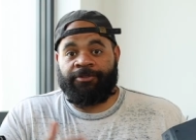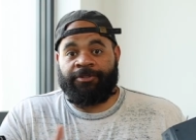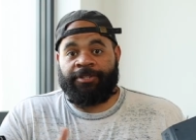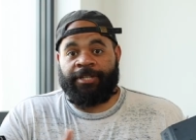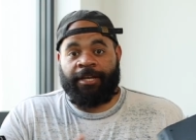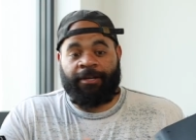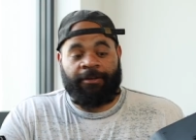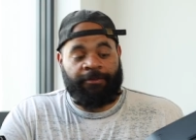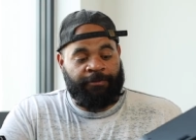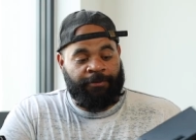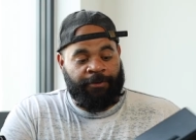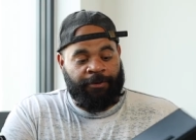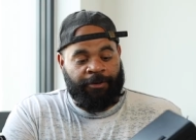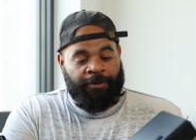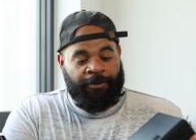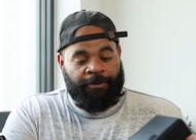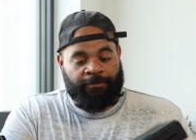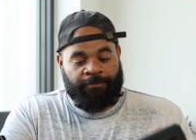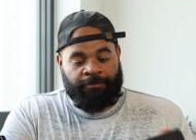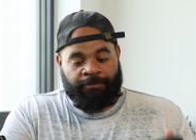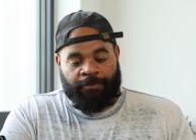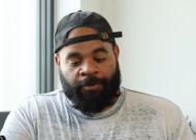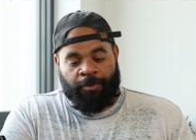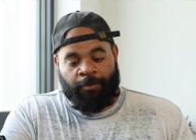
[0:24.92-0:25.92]
You take a
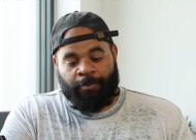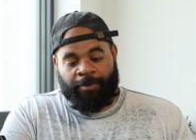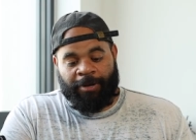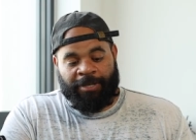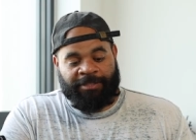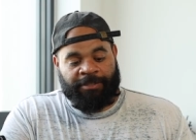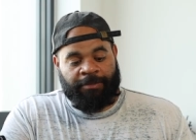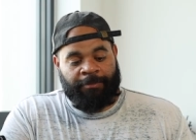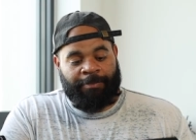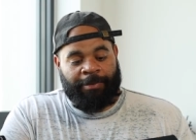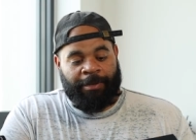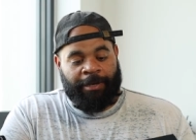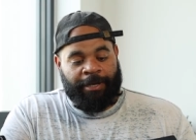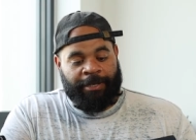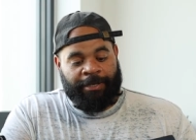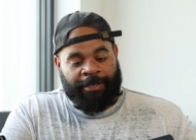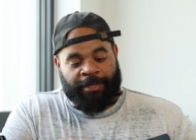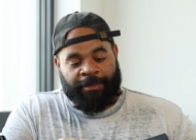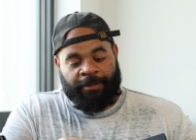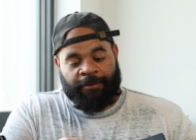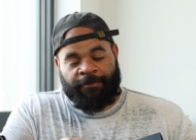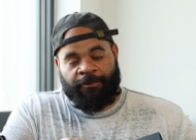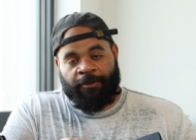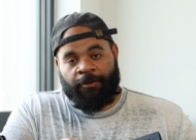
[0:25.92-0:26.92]
photo, you press the button
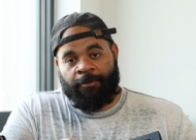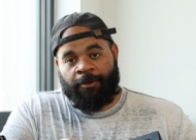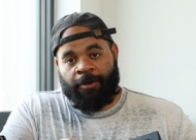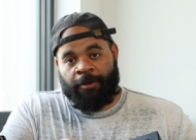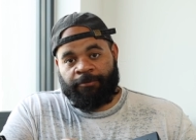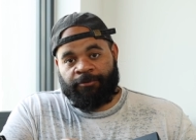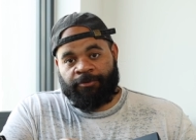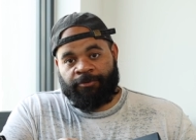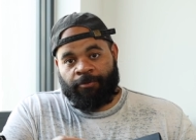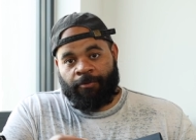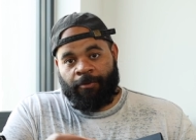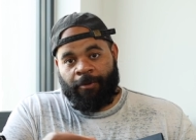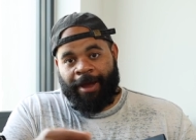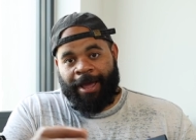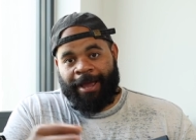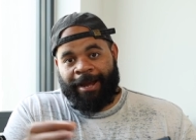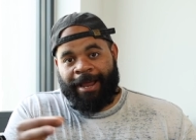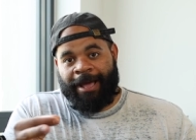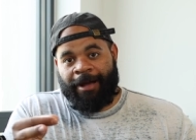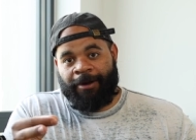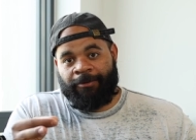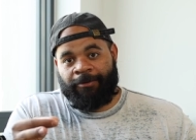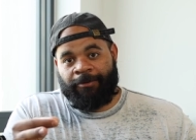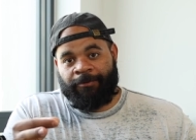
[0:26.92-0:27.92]
and the film comes
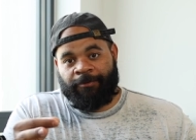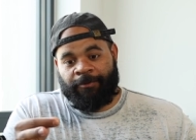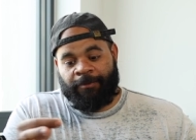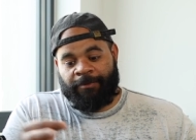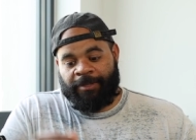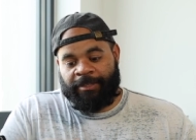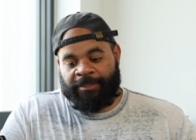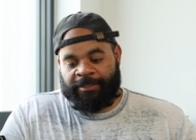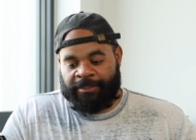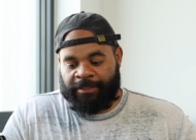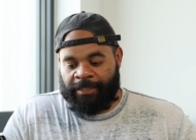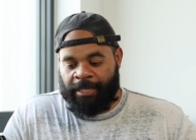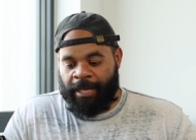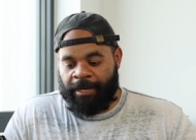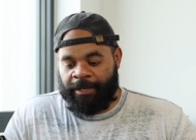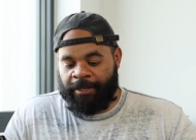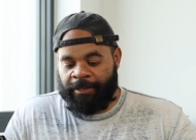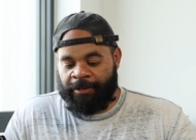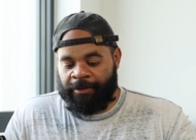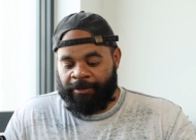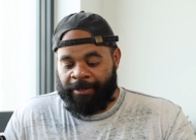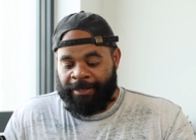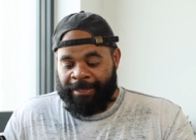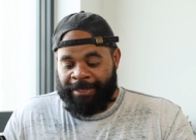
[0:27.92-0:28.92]
right out from this slot
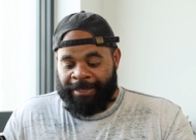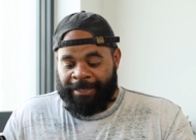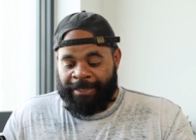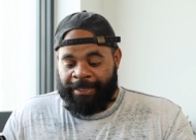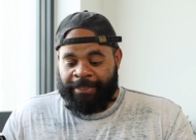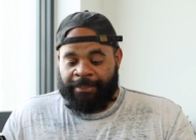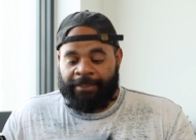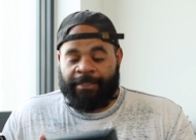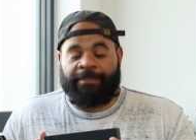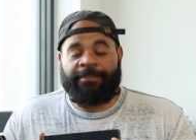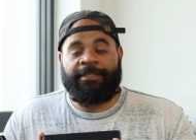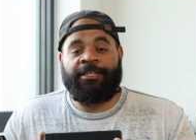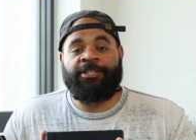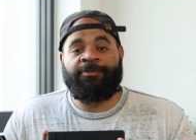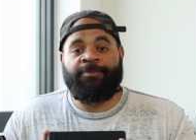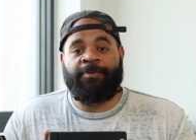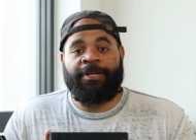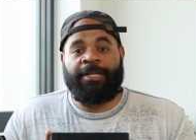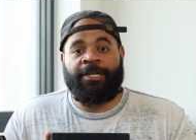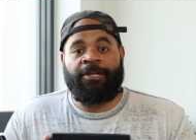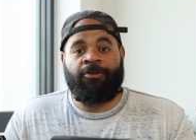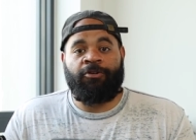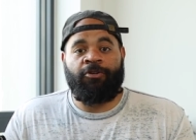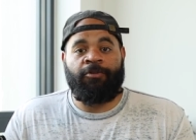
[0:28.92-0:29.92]
here. This thing's
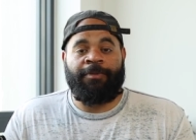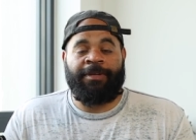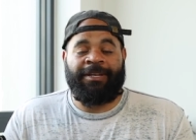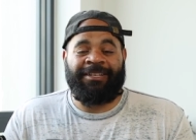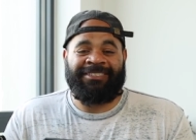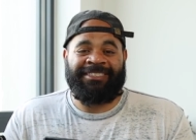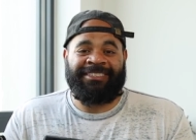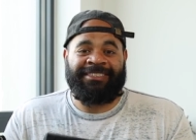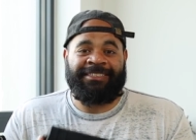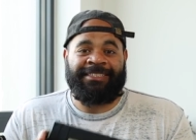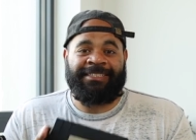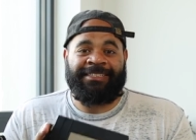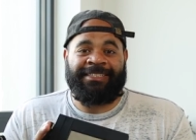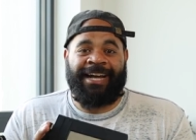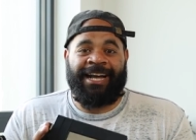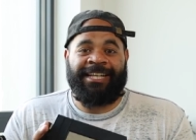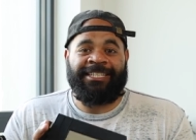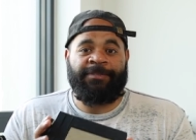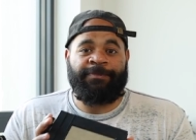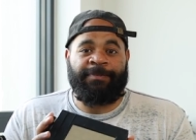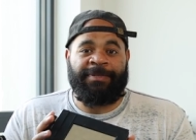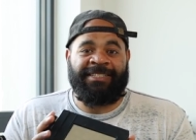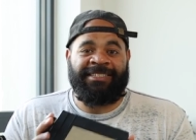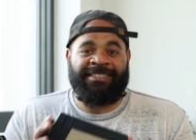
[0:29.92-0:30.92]
pretty cool because it's
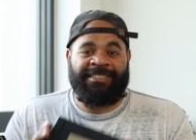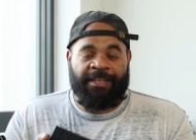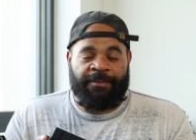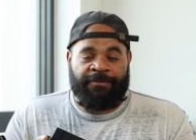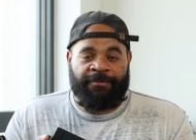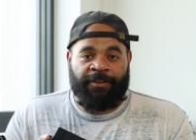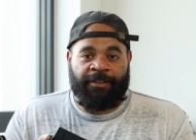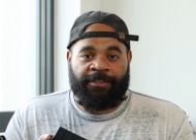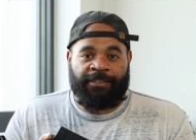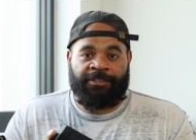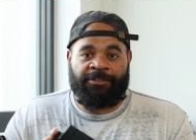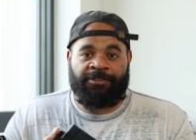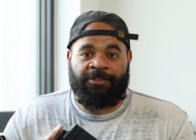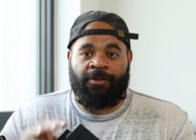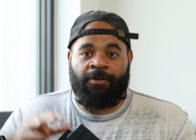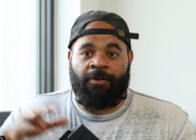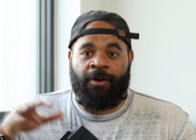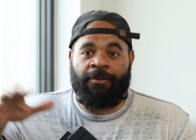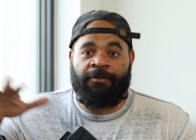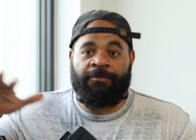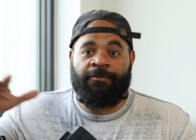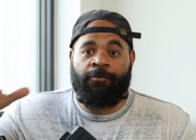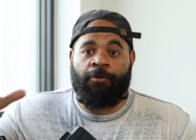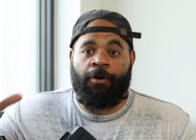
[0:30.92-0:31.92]
designed specifically to go
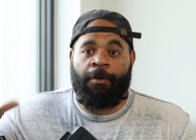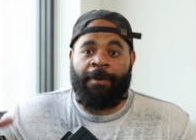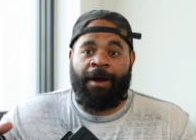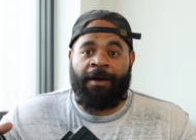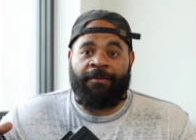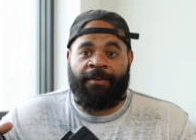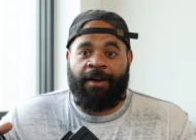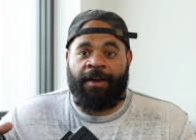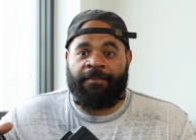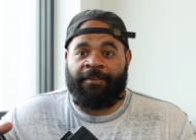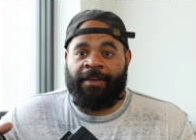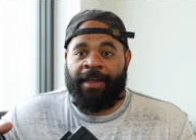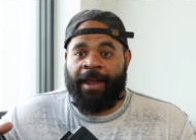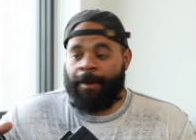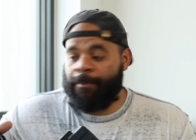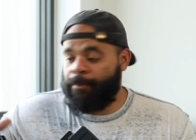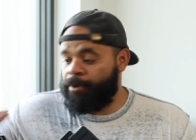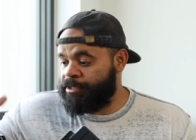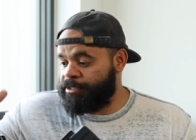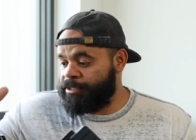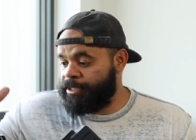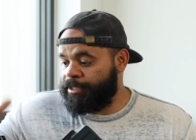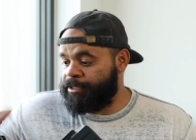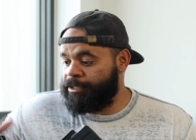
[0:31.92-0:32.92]
on 4x5
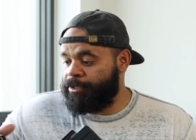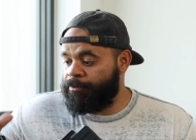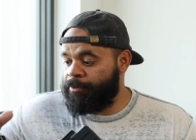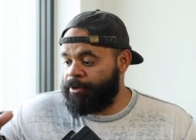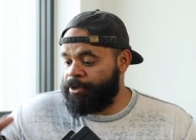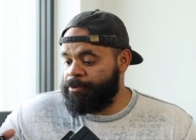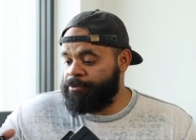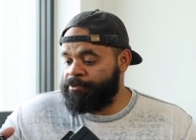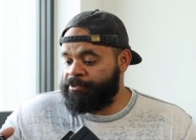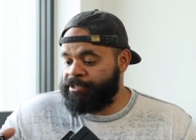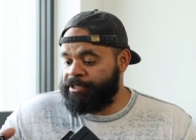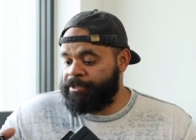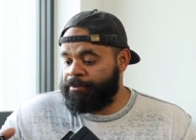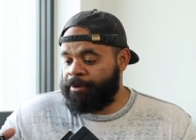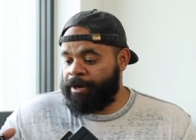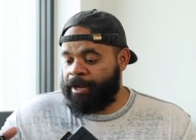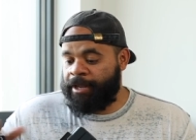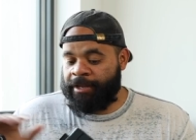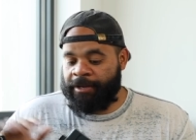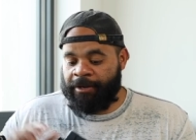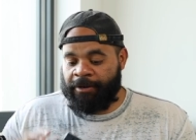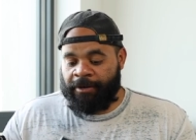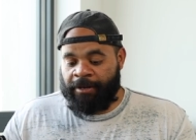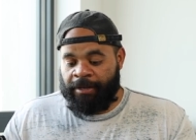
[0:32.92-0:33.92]
cameras like the one you see
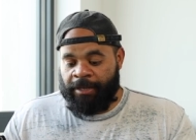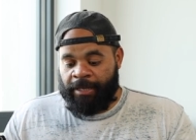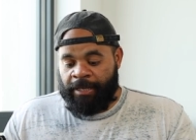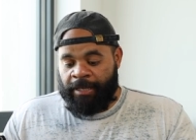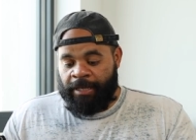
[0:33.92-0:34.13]
right here.